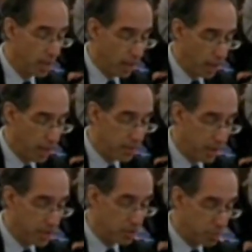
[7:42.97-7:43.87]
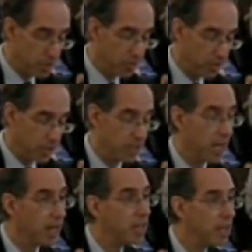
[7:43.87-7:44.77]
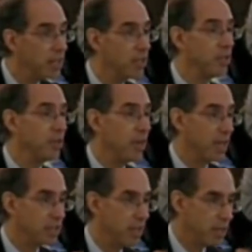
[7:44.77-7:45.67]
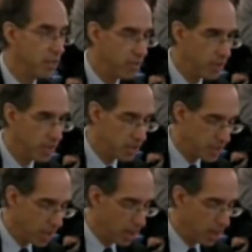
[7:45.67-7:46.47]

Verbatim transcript: uh, that is specifically dedicated to international activities.